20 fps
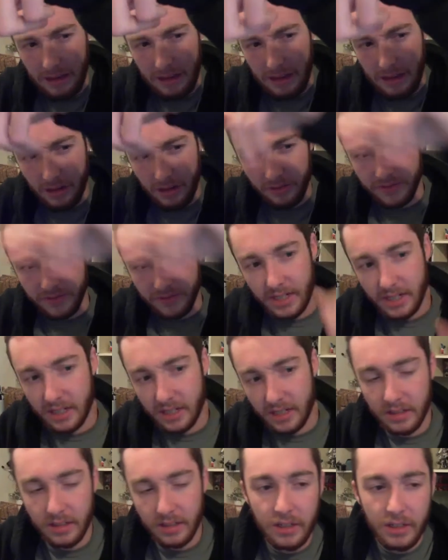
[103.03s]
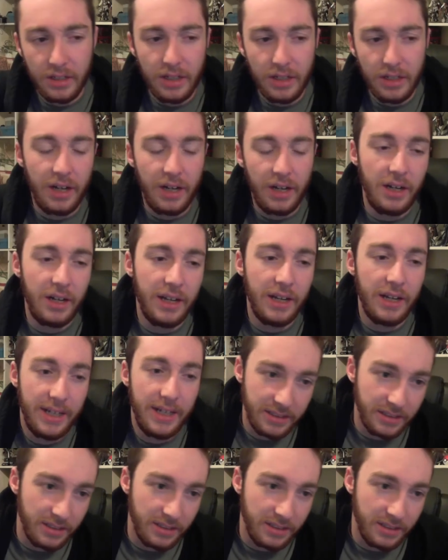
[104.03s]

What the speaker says: over there, and hit the